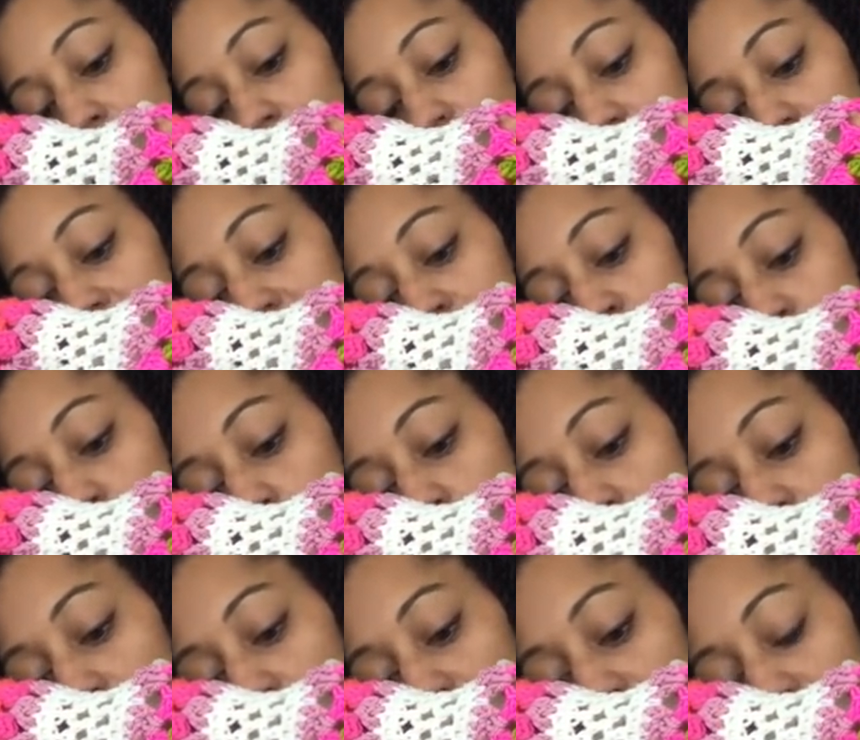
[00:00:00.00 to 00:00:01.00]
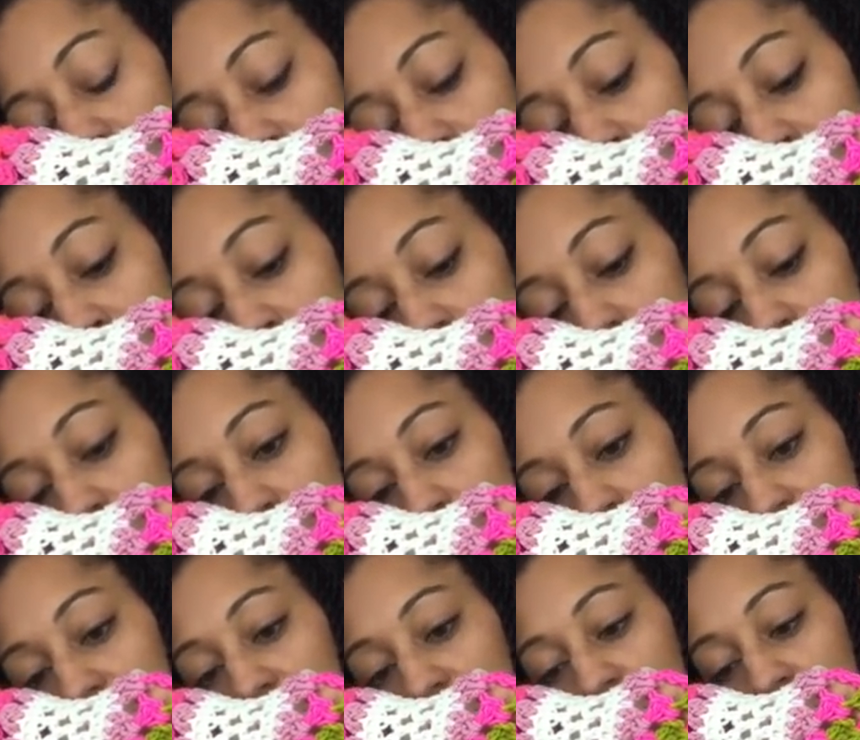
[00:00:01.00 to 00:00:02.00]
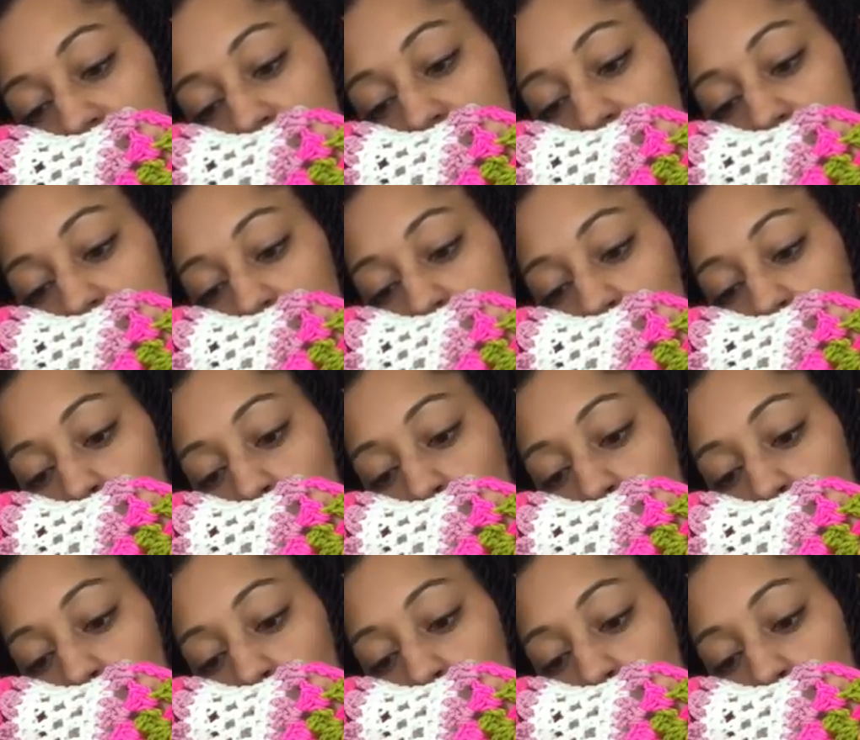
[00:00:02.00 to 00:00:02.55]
It didn't work for a number of reasons.